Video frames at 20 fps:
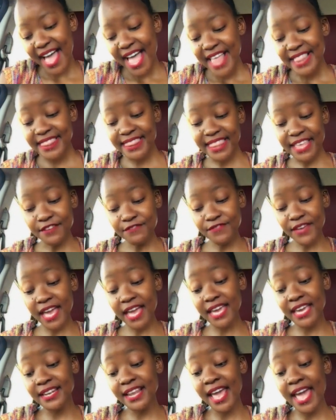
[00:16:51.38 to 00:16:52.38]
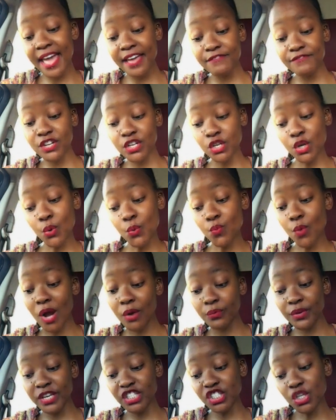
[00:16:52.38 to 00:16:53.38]
living in heaven, no
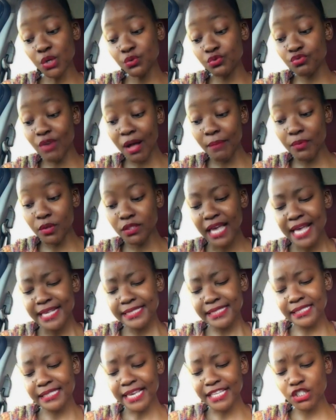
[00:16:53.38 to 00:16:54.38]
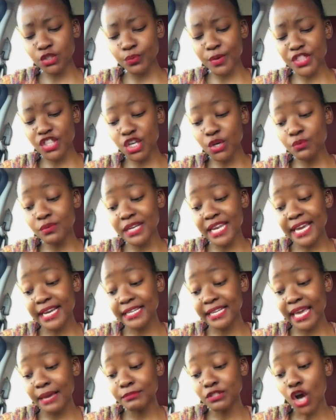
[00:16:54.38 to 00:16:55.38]
worries, no troubles. Saints with unique
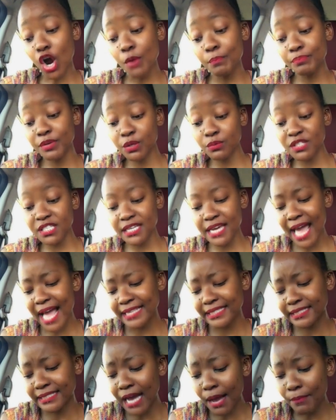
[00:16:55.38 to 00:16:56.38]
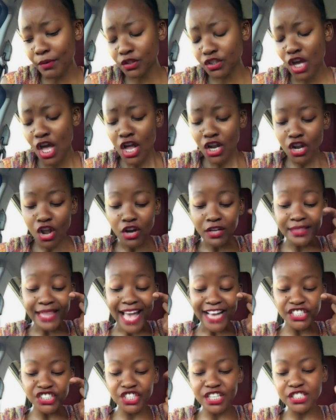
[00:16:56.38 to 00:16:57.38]
names, our beauty has doubled. Long
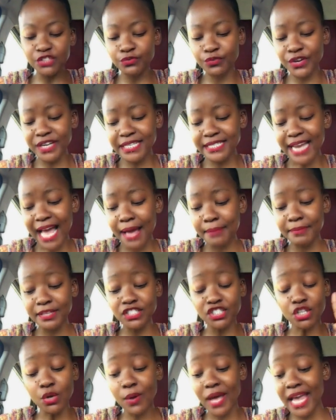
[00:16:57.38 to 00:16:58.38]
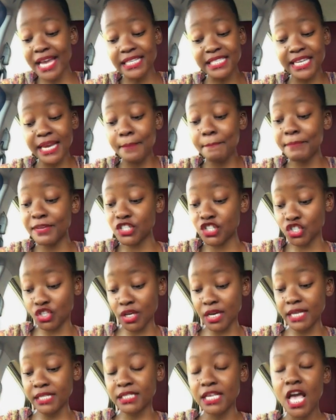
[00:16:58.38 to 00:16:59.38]
lashes, free diamonds, no ATM
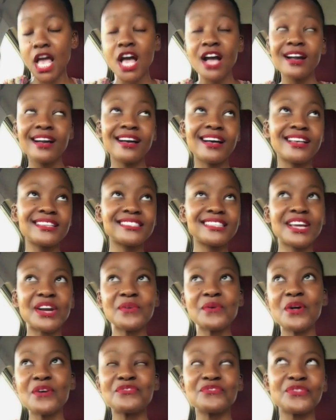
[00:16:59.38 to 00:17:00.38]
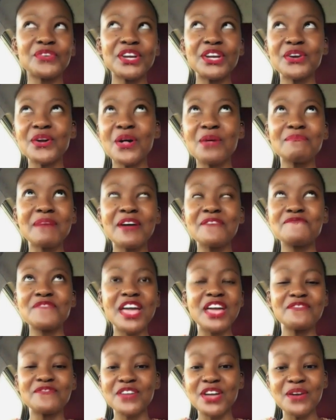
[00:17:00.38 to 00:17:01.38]
machines, cause they're all free, all my
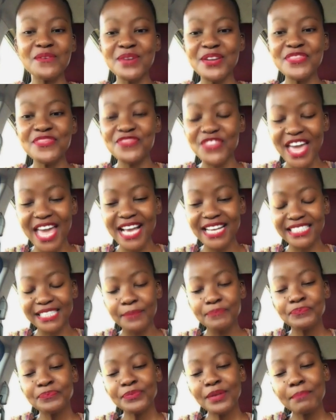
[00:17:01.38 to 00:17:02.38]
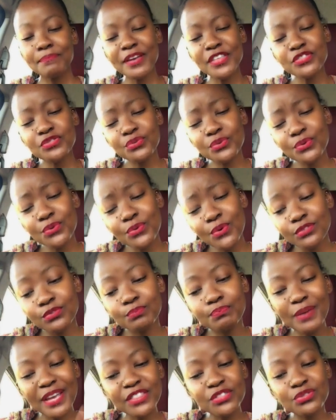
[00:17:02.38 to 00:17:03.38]
favorite things. Been through,
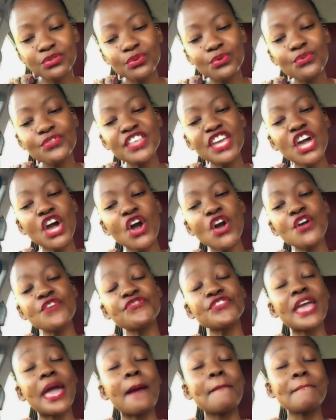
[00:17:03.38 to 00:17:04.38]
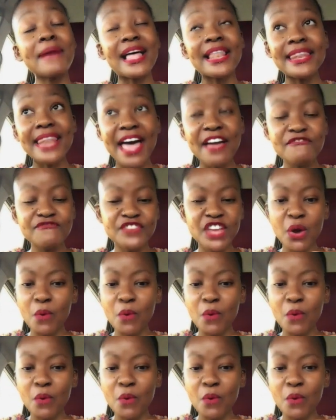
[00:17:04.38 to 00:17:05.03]
been through the earth, yeah, my life there